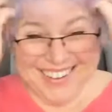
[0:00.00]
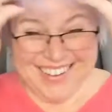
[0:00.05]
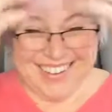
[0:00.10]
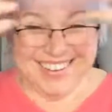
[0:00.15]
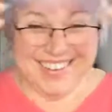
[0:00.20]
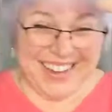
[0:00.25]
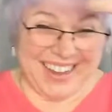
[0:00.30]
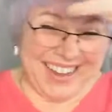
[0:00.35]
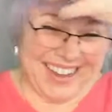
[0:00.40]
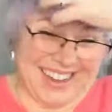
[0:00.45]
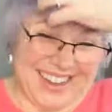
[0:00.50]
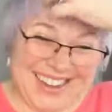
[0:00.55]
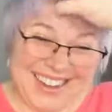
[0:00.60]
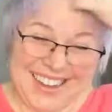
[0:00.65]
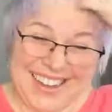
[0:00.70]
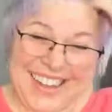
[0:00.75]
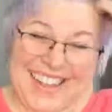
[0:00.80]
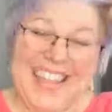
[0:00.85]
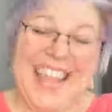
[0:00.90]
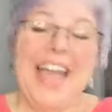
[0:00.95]
okay.
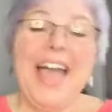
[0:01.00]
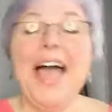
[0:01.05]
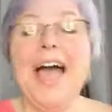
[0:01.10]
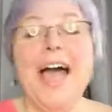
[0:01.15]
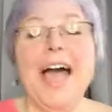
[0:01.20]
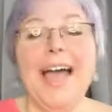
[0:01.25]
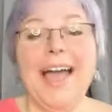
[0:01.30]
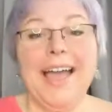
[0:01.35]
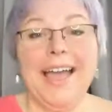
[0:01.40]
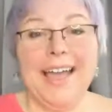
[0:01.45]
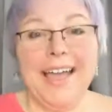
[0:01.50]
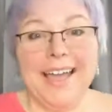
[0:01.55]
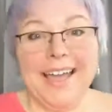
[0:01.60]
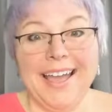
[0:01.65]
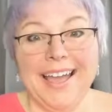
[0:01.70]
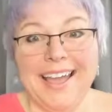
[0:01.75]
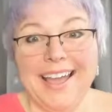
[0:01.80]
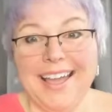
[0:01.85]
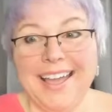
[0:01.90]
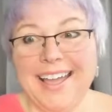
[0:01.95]
I
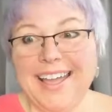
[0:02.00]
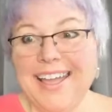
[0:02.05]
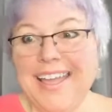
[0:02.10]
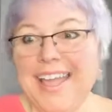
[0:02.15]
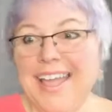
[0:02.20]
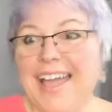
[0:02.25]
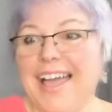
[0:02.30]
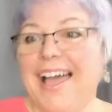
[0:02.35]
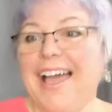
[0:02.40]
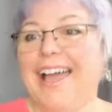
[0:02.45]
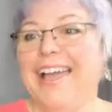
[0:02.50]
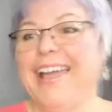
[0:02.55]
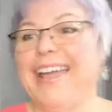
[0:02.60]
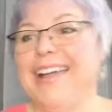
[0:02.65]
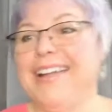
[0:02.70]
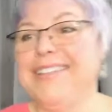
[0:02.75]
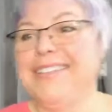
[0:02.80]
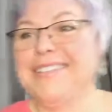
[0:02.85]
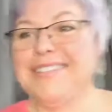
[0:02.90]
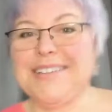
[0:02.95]

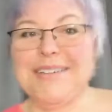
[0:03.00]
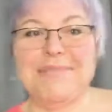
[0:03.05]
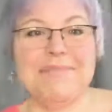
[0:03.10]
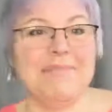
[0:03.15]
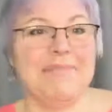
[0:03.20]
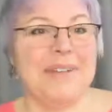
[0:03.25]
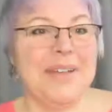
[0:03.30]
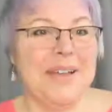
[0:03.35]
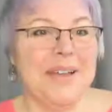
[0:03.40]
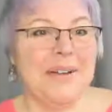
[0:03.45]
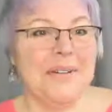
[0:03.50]
had some